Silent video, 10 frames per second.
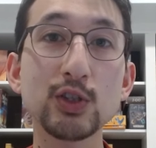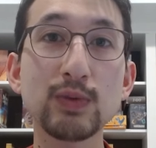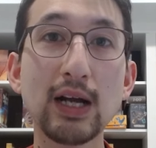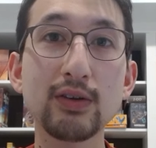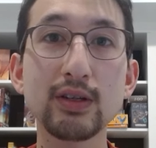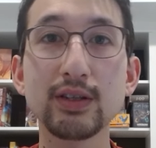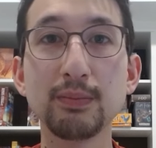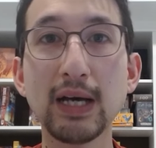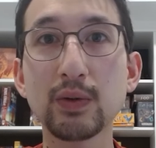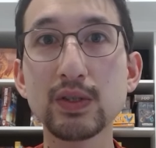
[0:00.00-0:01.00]
round, the
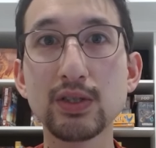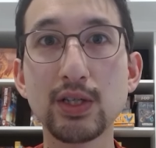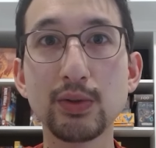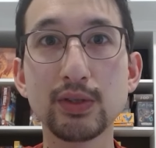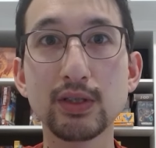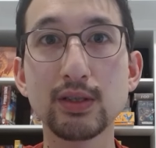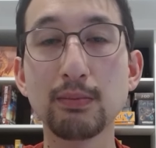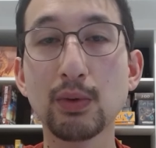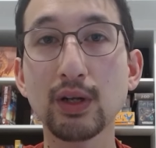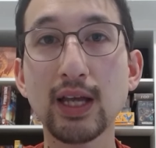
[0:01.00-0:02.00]
Bad Wizard uses
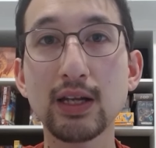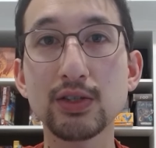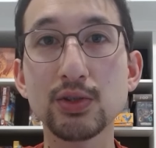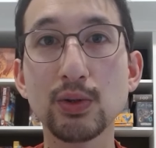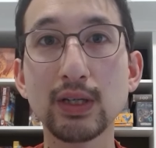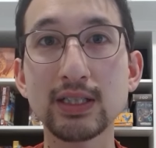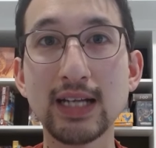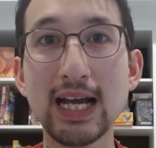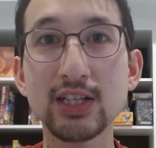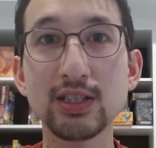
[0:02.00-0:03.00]
Mordenkainen's Sword as an
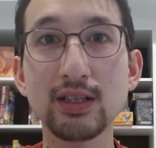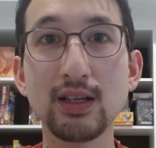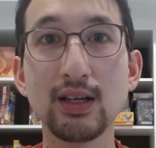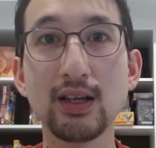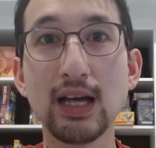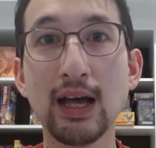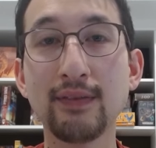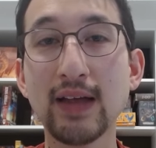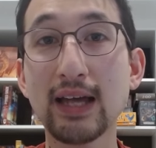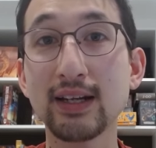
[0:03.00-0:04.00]
action, and
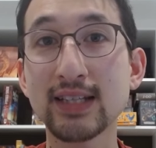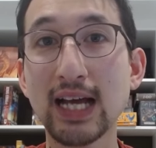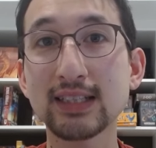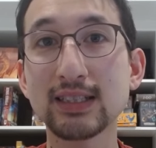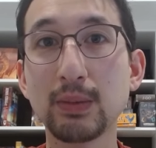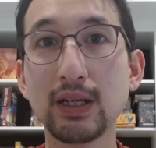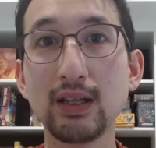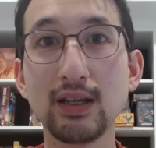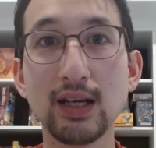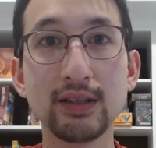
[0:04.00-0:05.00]
that attacks somebody,
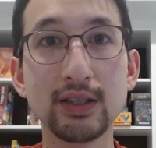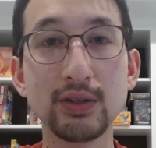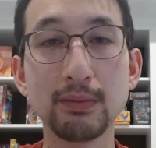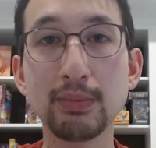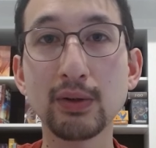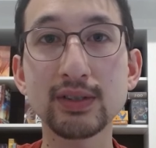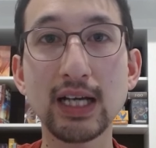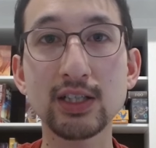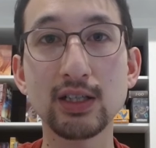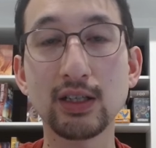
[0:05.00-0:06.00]
and then you can bonus
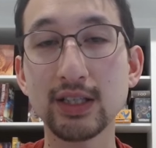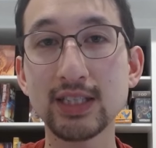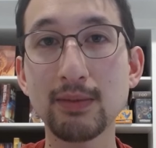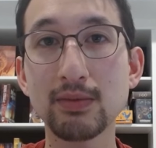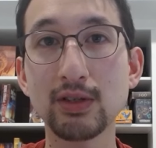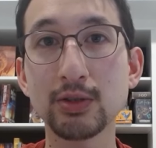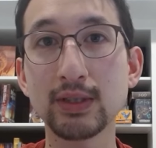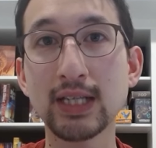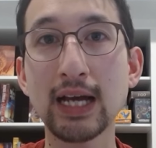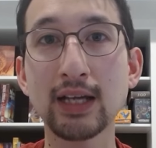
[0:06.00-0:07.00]
action on that same turn to
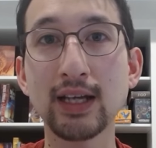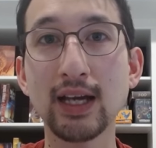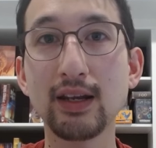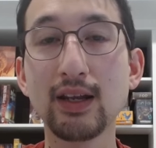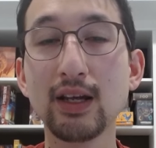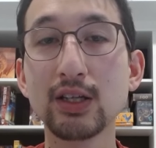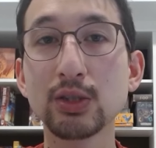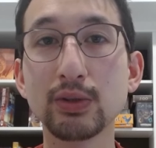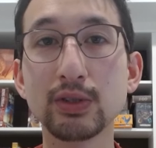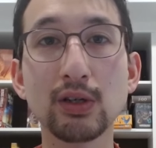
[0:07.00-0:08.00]
attack again. So
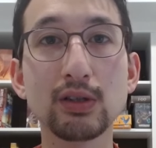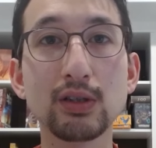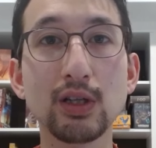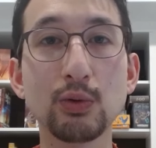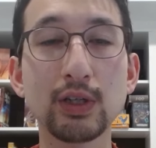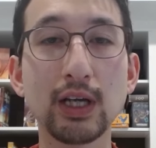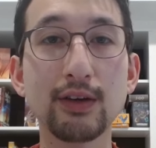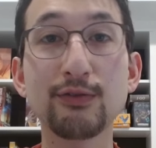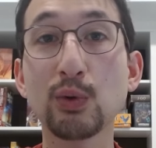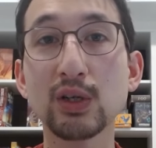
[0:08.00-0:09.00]
in total, we'll get
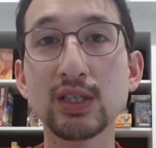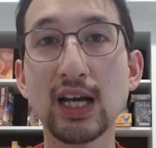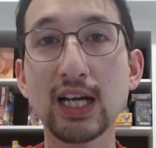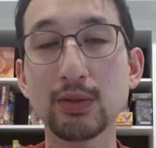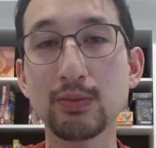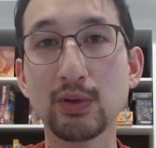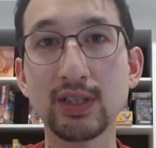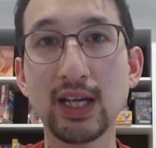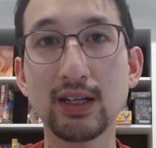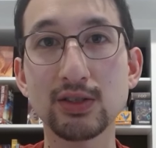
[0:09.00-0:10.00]
4 attacks with
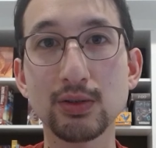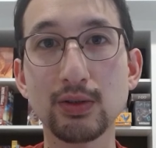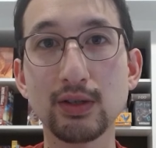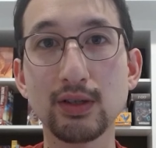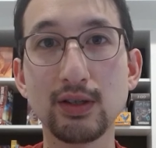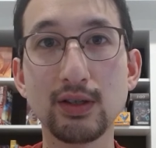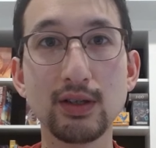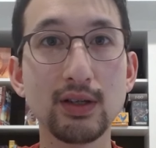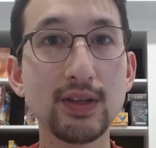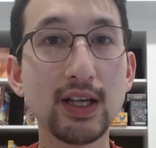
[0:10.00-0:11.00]
Mordenkainen's Sword.
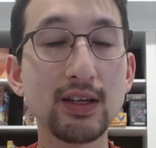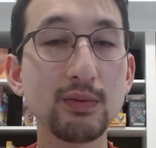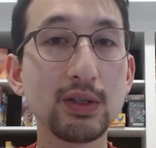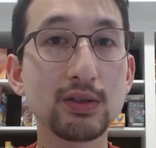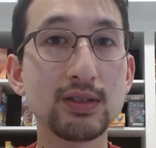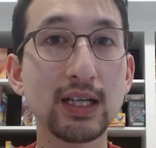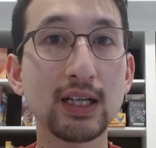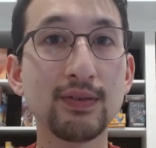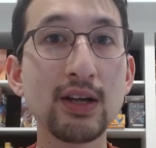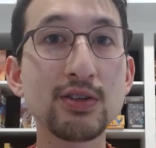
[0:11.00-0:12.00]
Then we use Negative
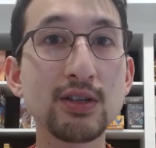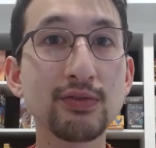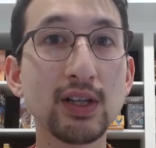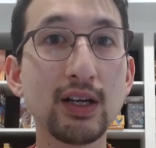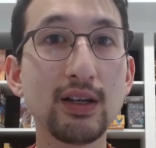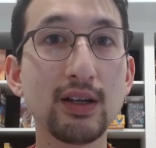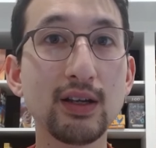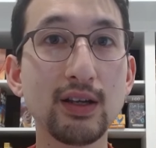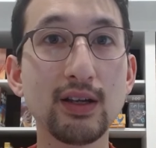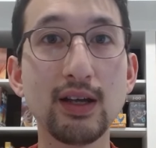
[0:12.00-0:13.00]
Energy Flood,
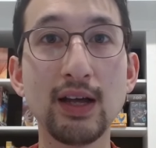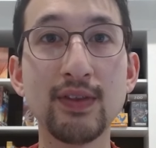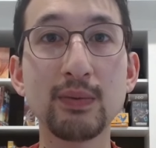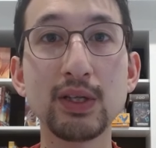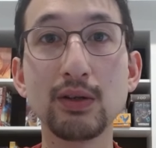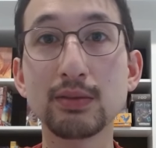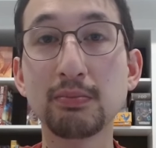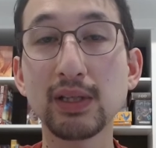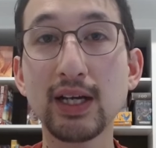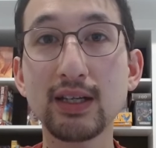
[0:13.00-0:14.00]
and then we use
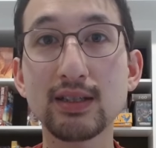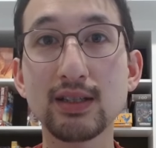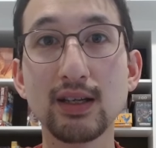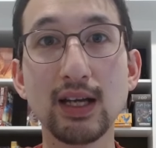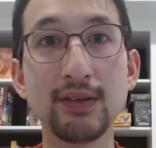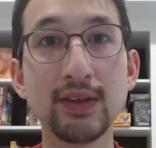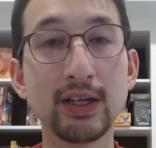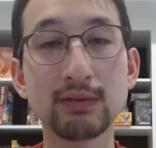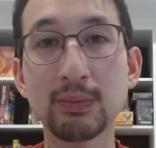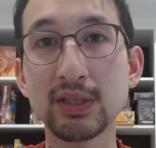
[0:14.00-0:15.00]
Blight, and then
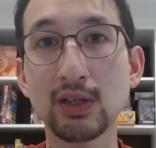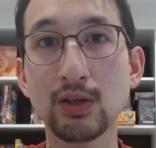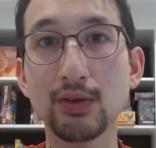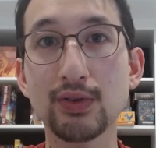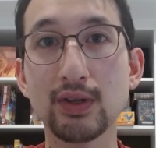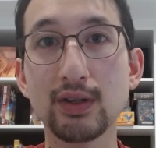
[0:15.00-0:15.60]
Erupting Earth.